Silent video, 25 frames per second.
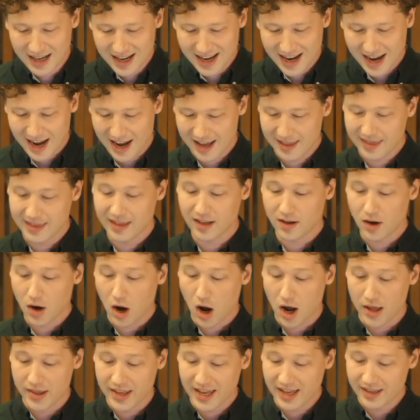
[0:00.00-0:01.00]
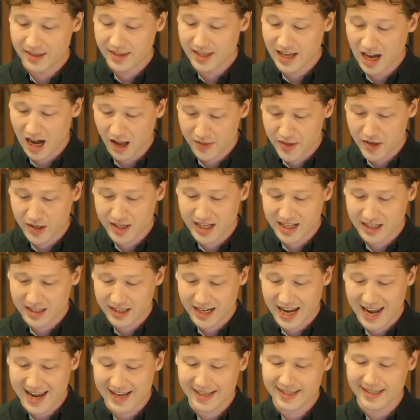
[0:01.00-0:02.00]
and in the other
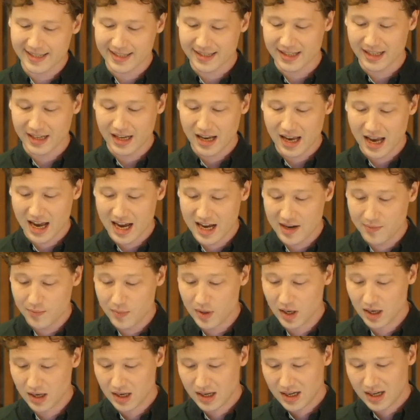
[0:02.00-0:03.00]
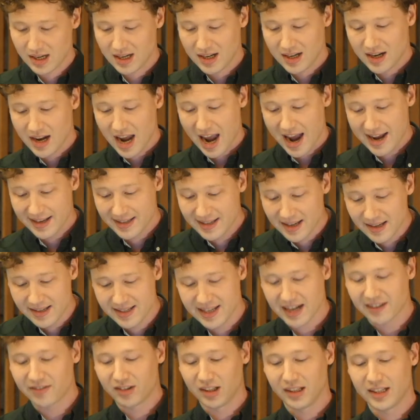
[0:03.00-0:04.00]
case as
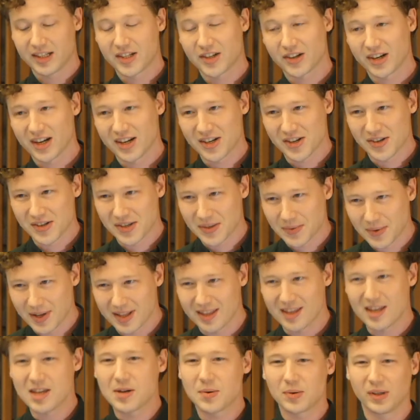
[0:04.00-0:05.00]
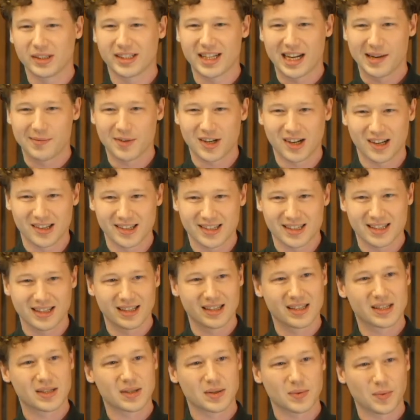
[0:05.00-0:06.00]
several iterations with equal time
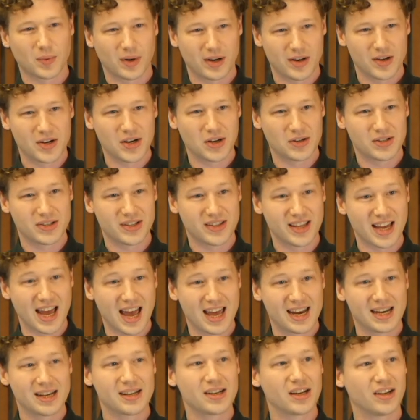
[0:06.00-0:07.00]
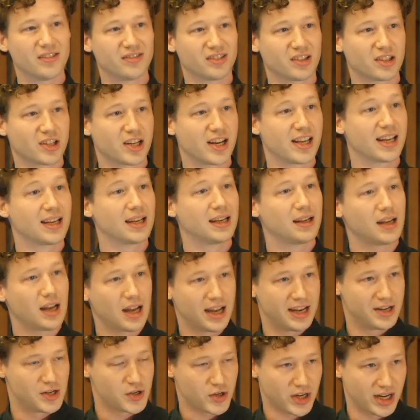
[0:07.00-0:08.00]
constants where you go to the end of learning
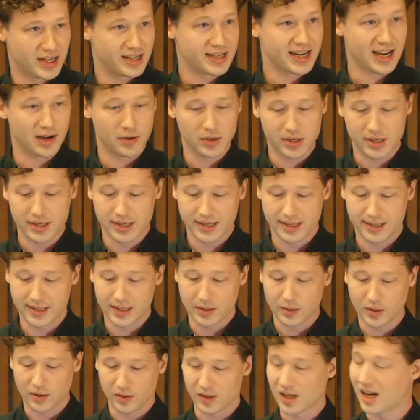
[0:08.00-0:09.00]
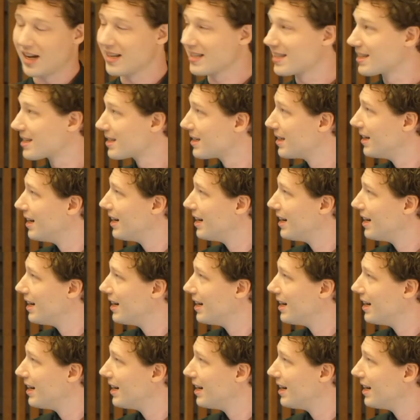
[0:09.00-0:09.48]
and train down to zero loss.